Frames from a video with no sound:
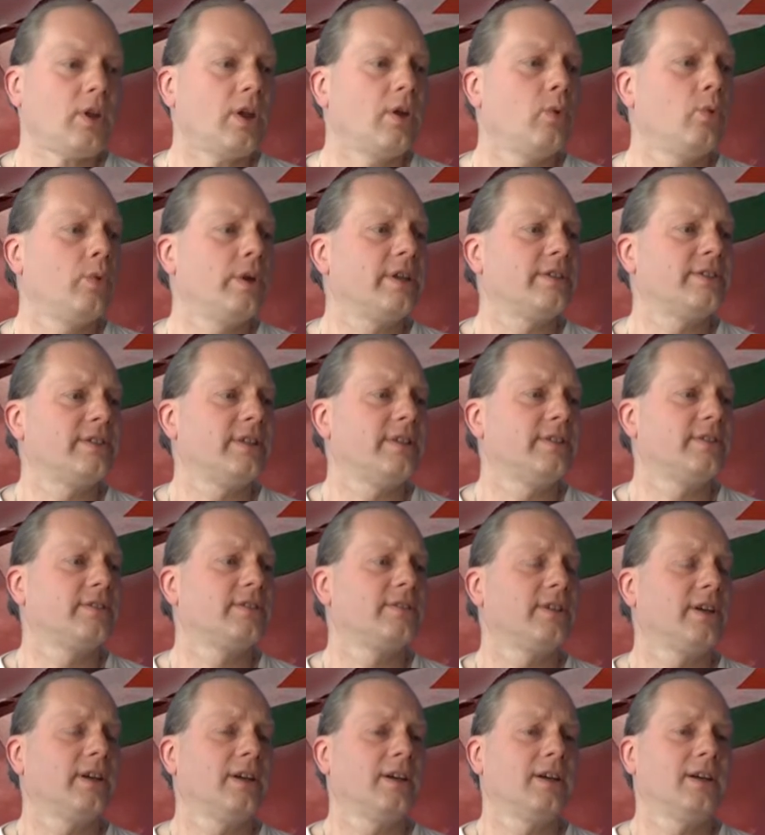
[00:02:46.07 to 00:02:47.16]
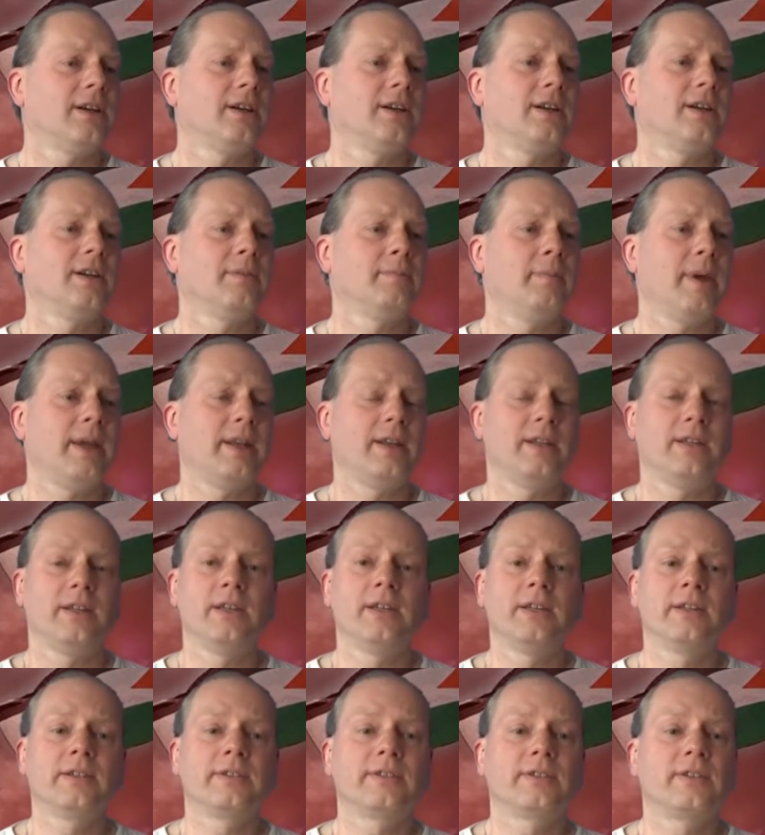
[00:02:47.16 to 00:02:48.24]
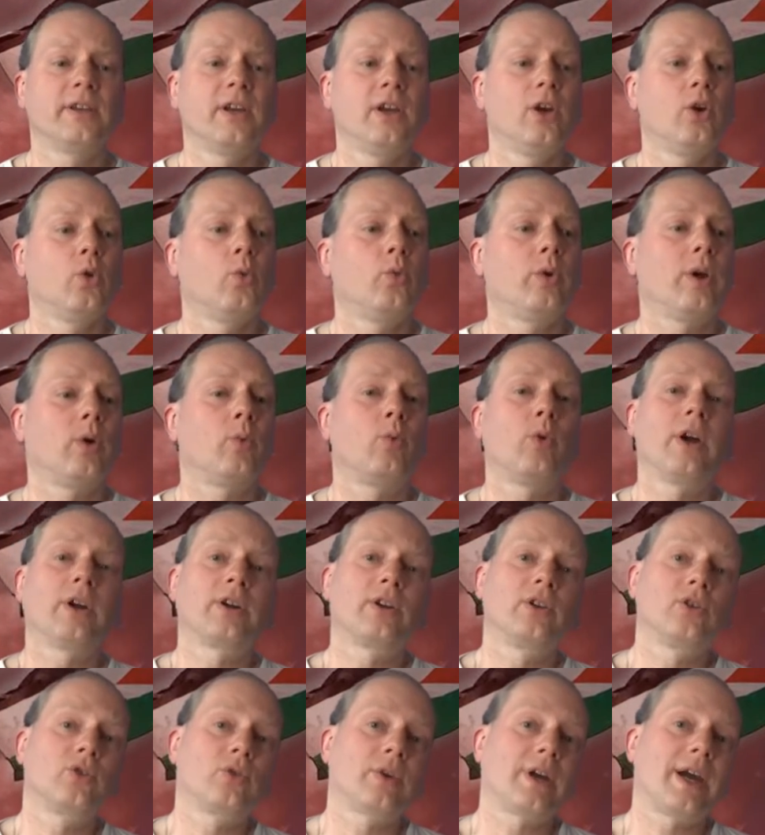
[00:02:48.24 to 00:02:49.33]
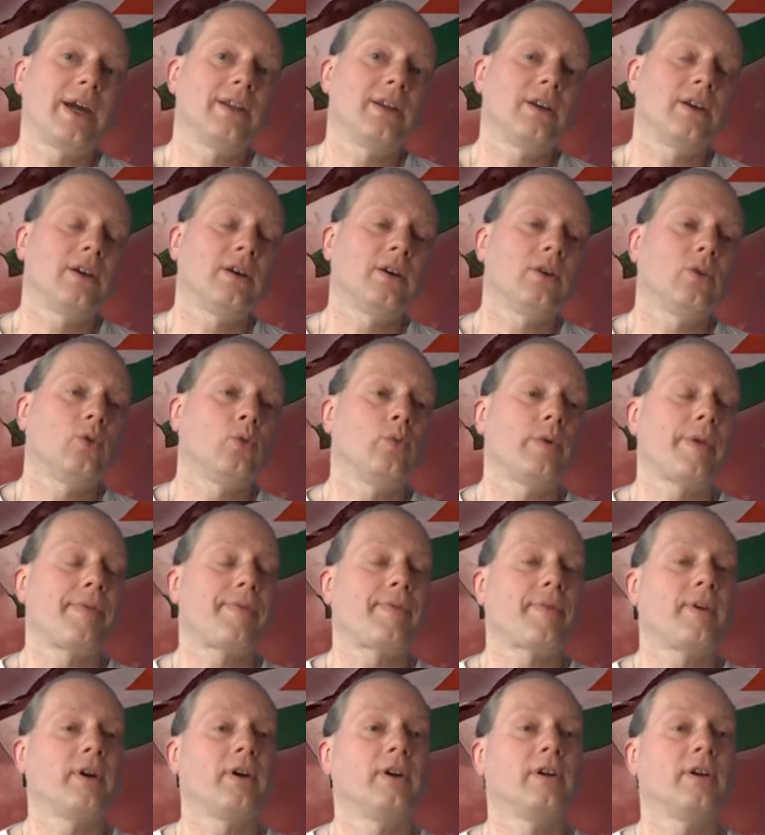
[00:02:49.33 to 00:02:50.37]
We, since many years, we are working together with